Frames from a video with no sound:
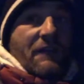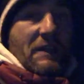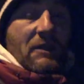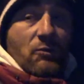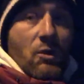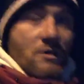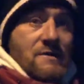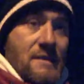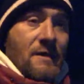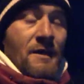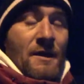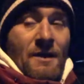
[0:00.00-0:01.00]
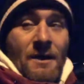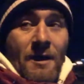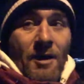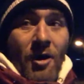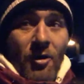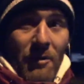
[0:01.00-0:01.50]
feeling was,
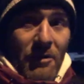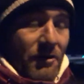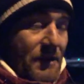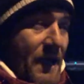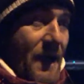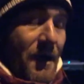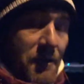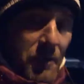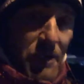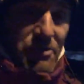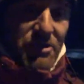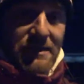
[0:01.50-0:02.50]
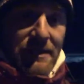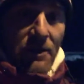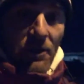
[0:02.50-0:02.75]
oh my God, how much does it